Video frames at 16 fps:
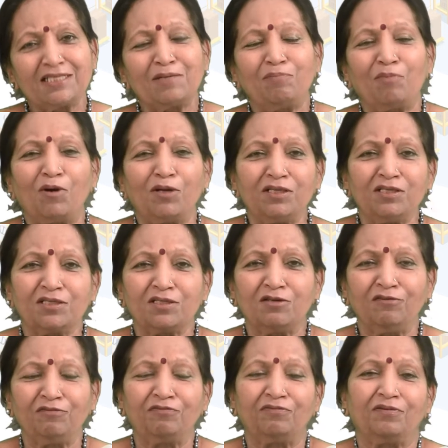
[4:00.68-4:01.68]
points
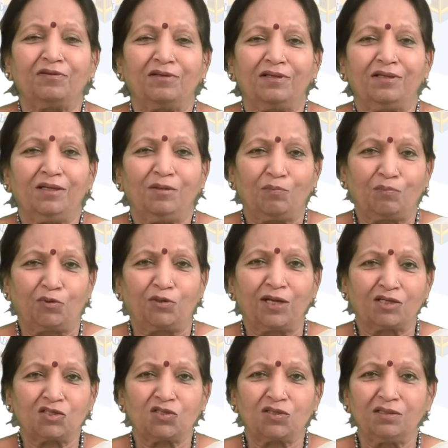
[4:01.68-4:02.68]
of
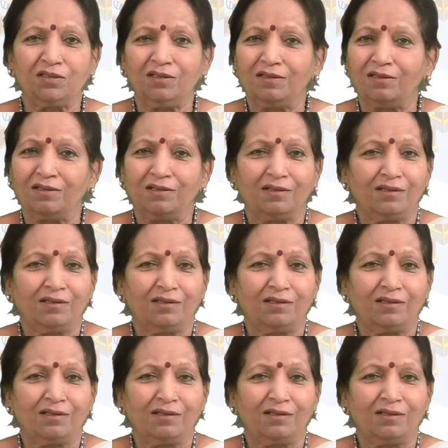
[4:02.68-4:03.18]
production